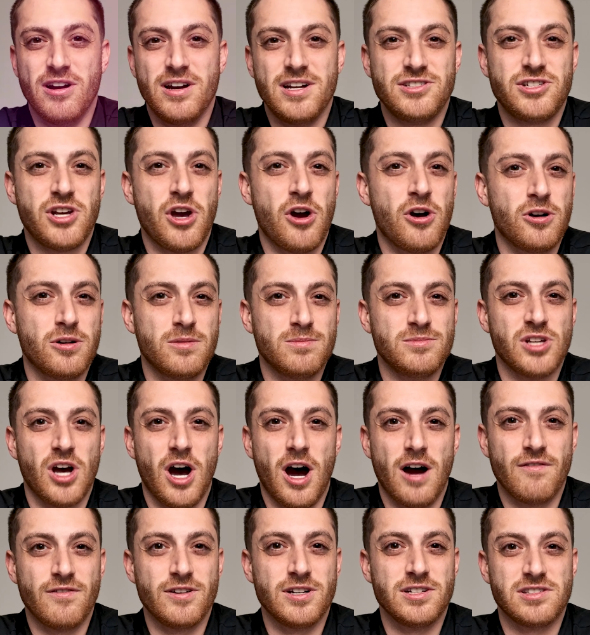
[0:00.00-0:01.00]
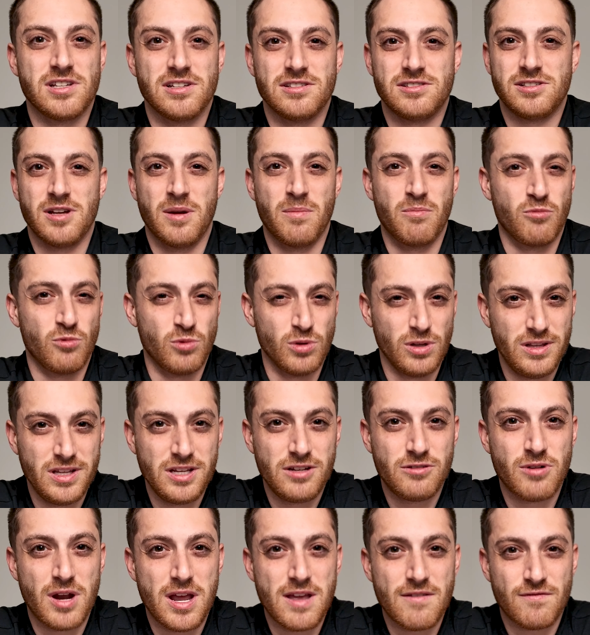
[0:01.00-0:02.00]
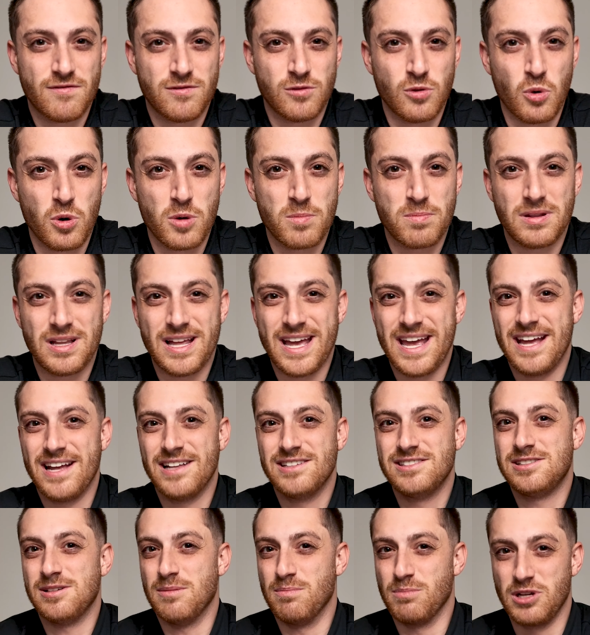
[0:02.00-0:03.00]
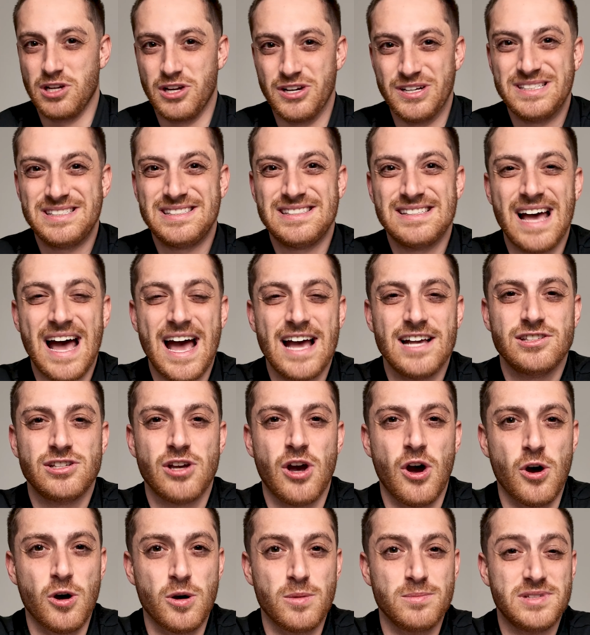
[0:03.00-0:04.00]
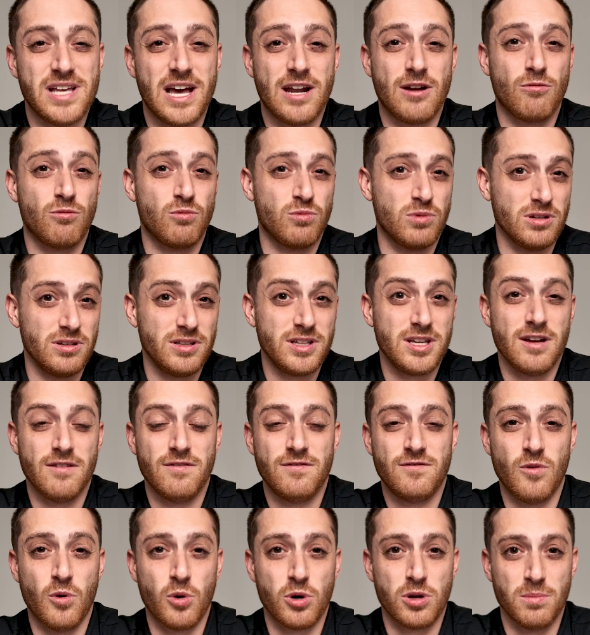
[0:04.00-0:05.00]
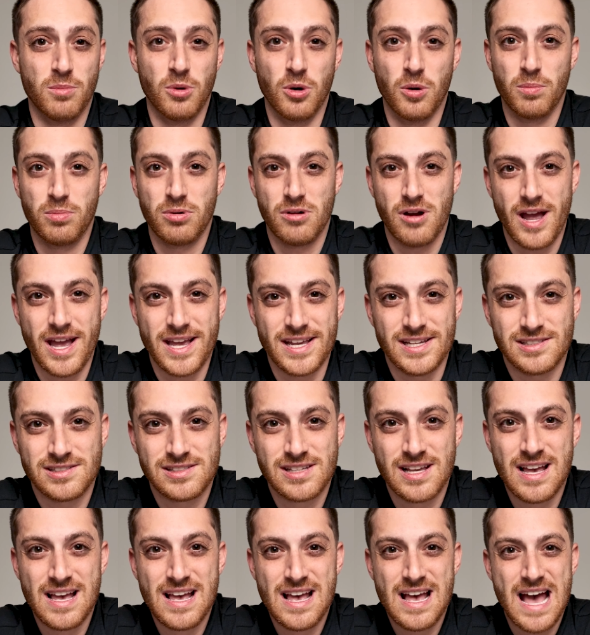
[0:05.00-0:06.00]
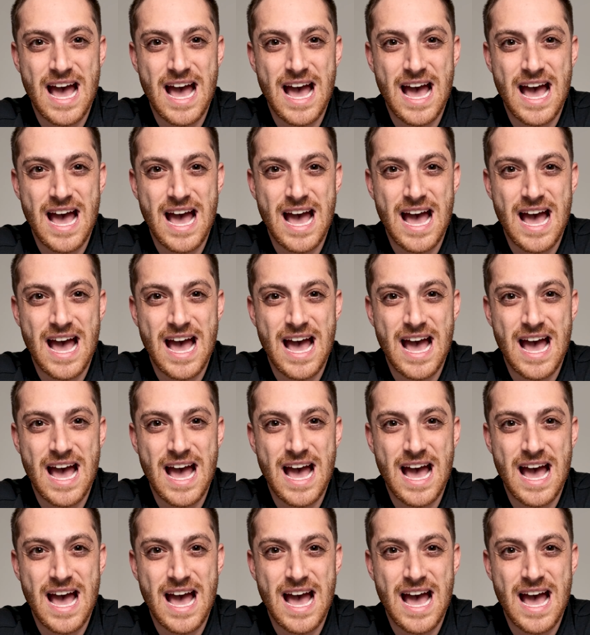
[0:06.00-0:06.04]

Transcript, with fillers: Meritage Homes offers some really great floor plans, some good size homes at a really affordable price.